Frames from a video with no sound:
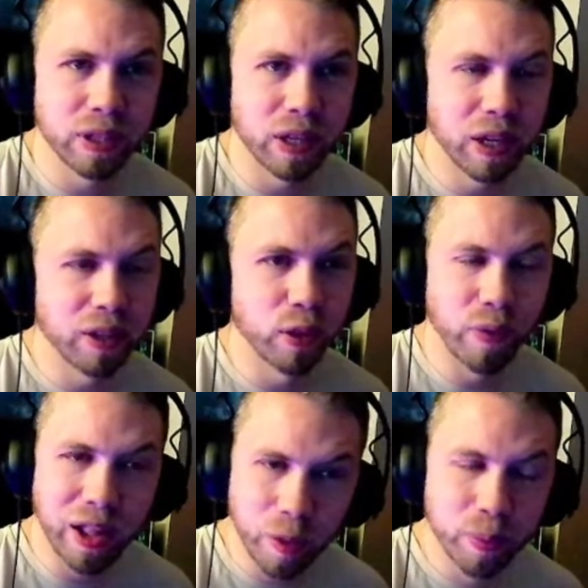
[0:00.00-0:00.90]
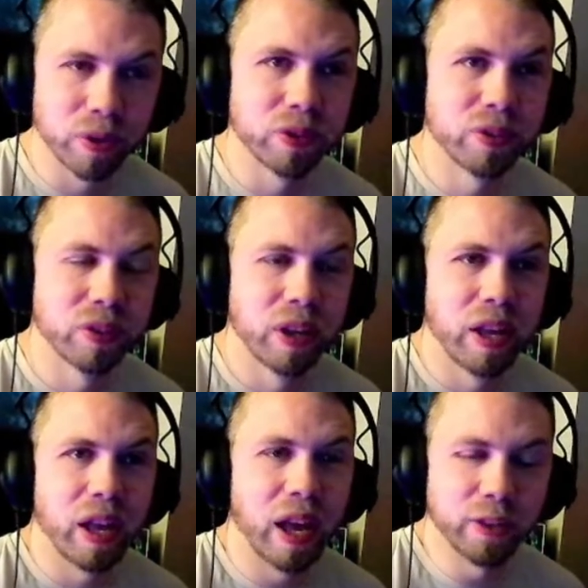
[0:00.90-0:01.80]
uh, developers
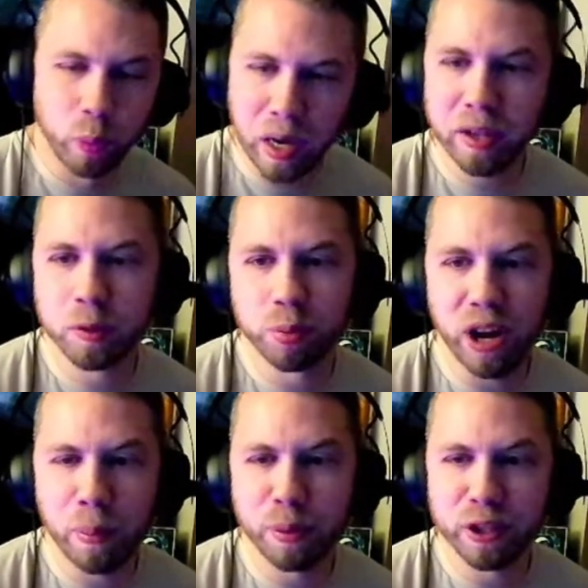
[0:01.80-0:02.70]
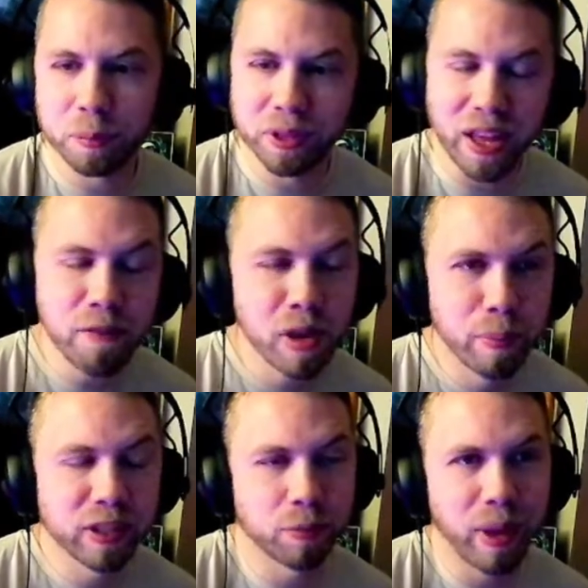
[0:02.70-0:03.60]
as well as properties, but they've been
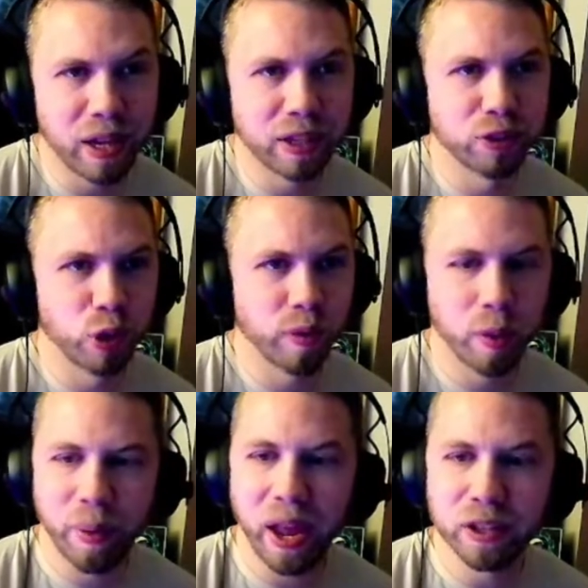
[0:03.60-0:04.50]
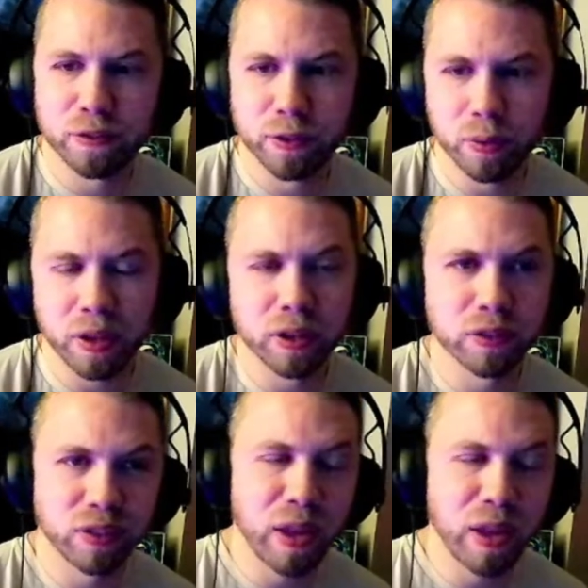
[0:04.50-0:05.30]
mismanaged over the past few years.